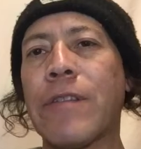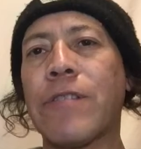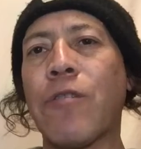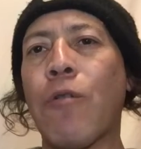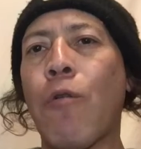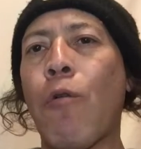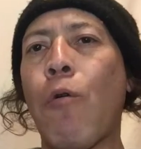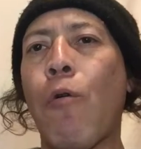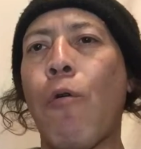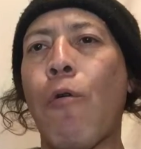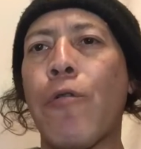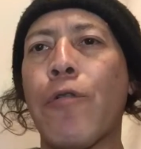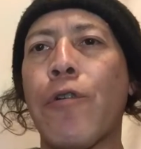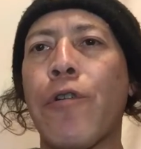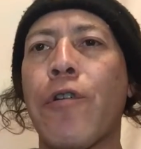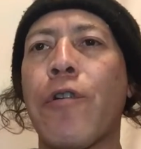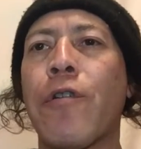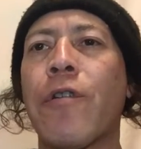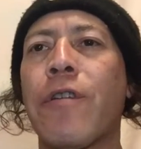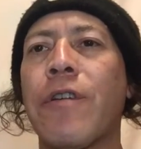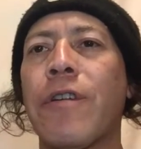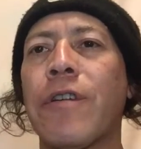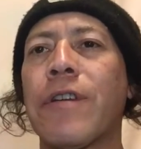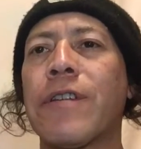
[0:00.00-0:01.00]
whole order,
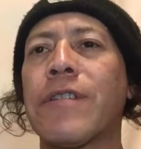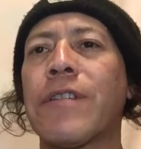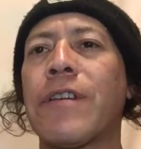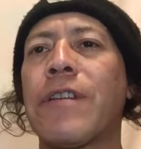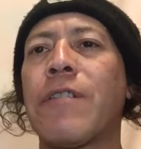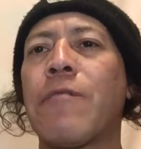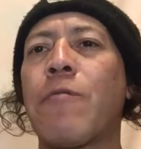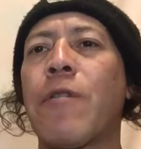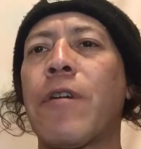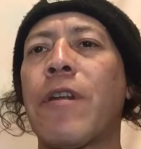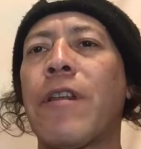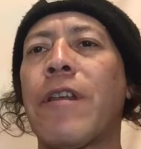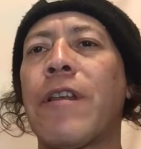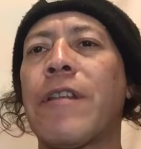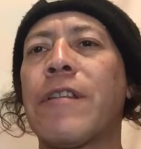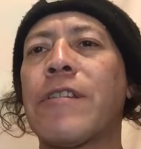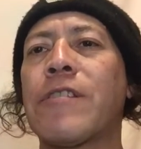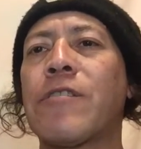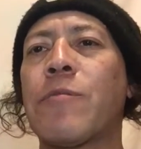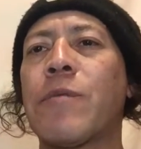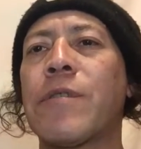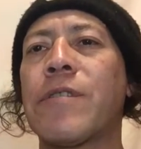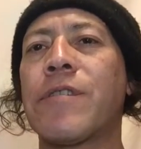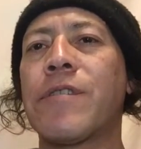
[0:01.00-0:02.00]
because I didn't want to let
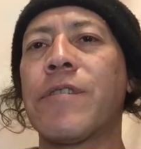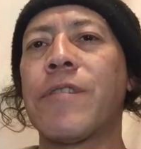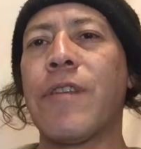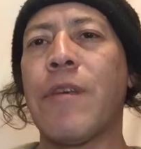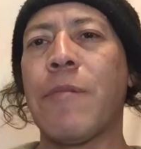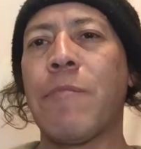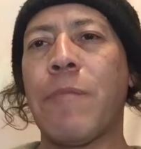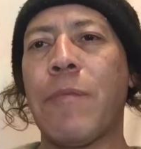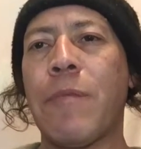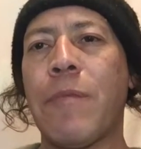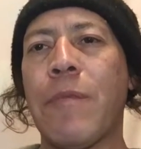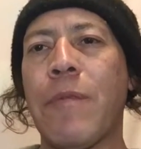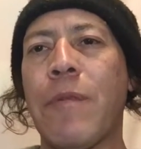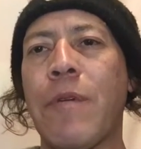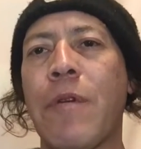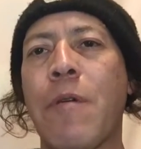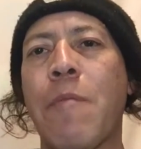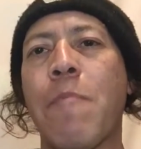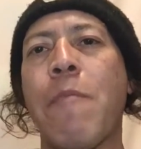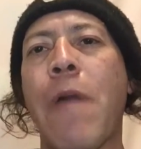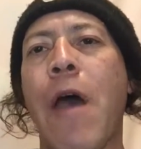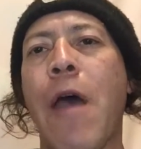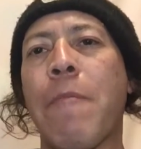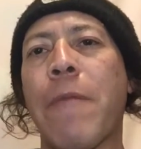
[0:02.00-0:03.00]
this one slip
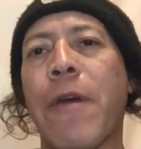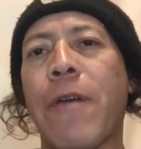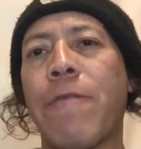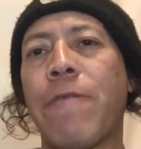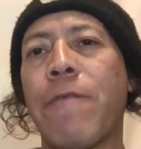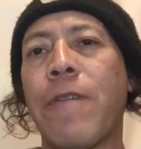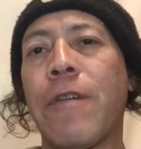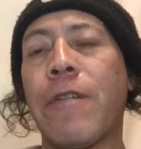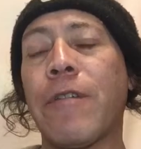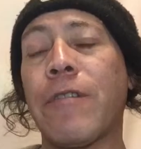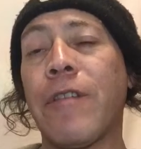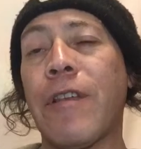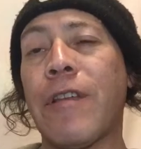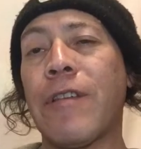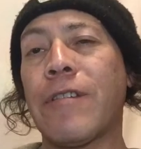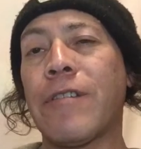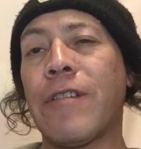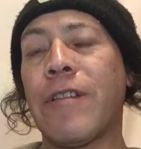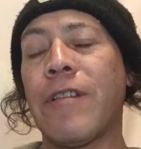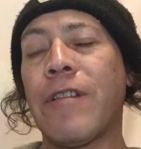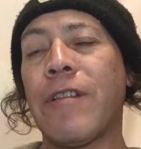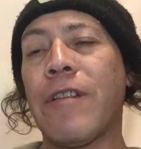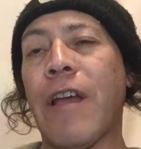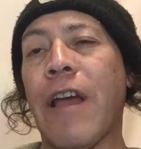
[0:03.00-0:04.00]
by my
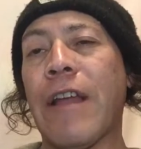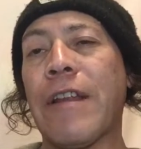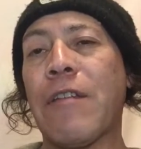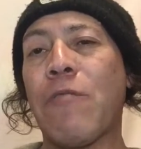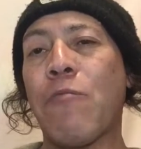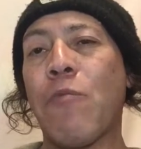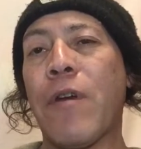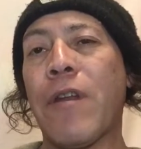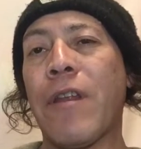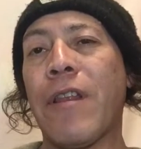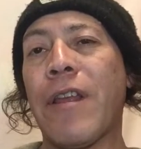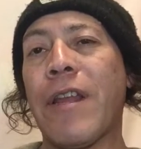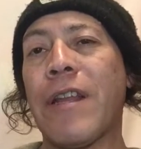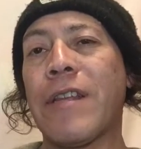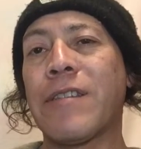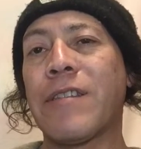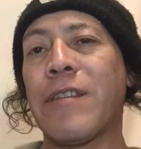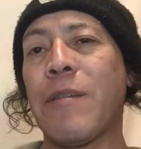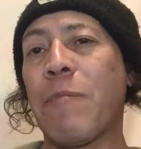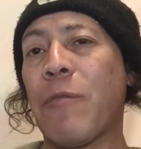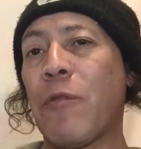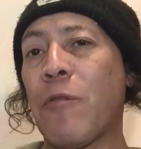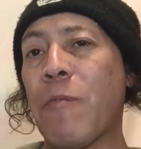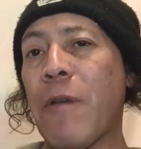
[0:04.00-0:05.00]
I didn't want to let it
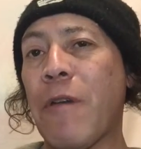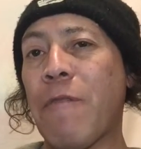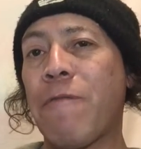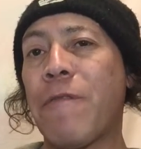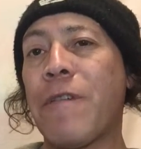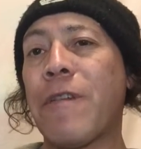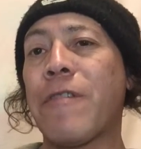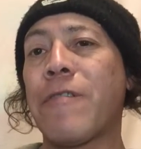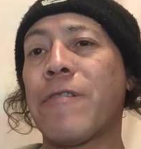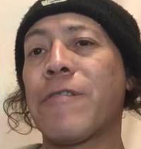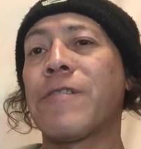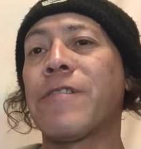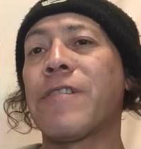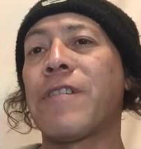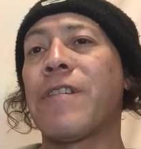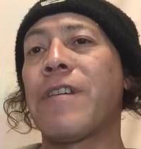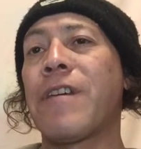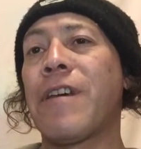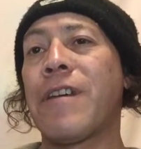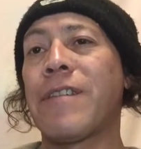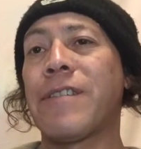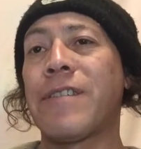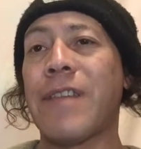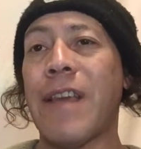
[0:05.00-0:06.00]
slip through my fingers
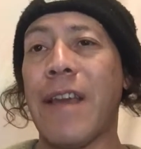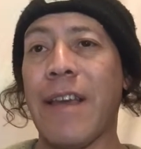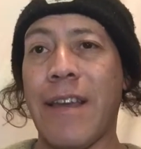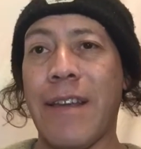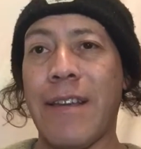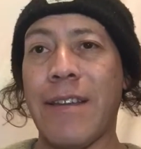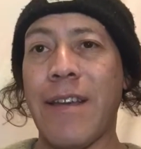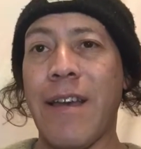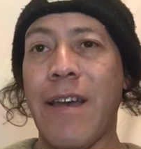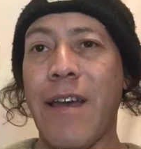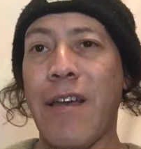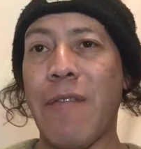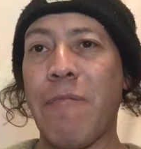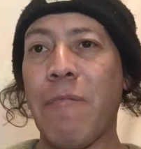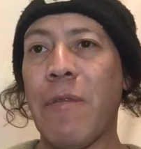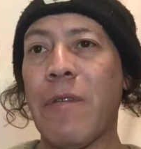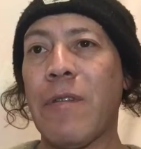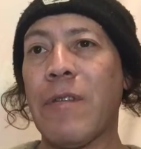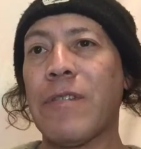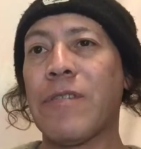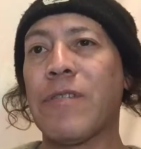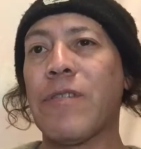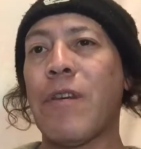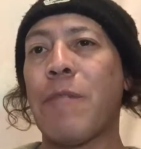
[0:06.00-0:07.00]
a second time.
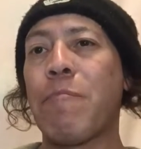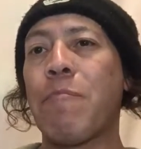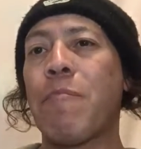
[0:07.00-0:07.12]
So I